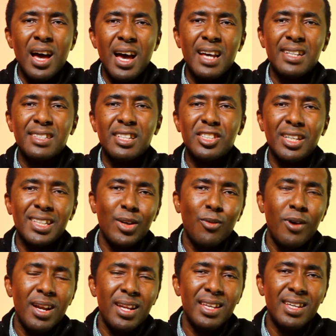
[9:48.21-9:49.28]
has Shatta
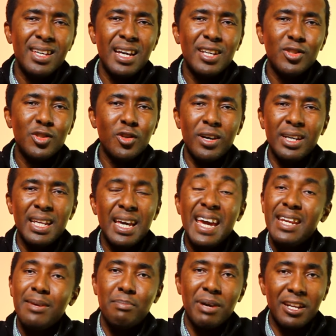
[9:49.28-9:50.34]
Wale enjoyed
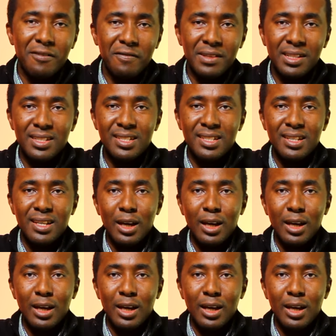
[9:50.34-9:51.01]
any benefits